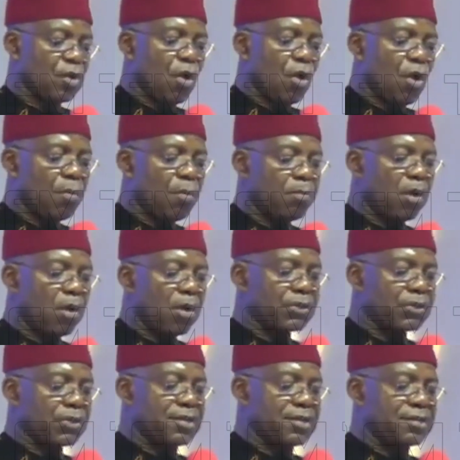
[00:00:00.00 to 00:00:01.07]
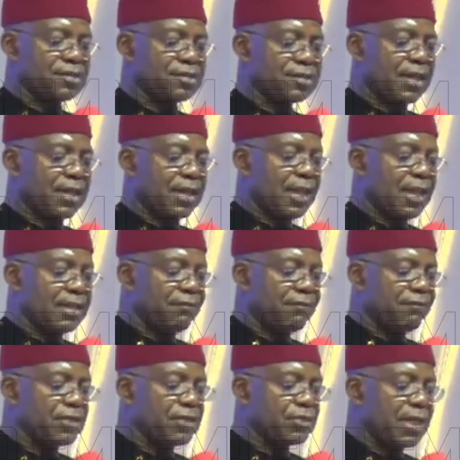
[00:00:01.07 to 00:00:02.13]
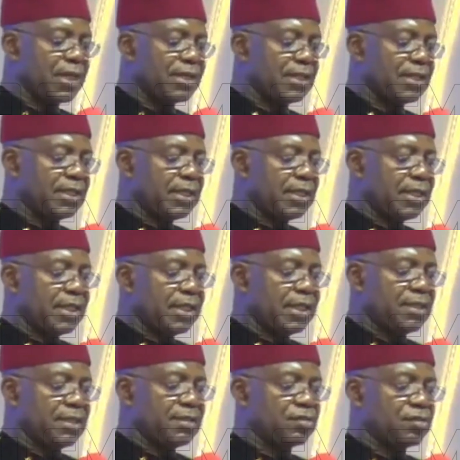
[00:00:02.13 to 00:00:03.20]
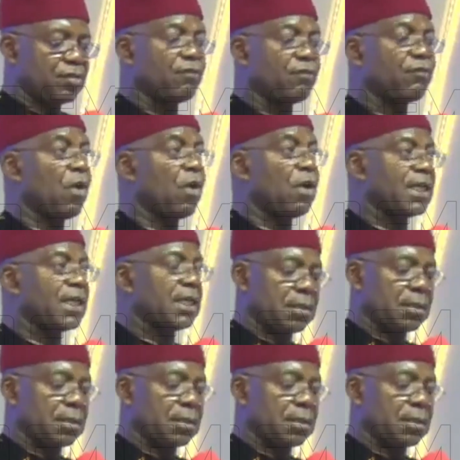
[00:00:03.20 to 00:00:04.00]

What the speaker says: or block drains that eventually leads to flooding.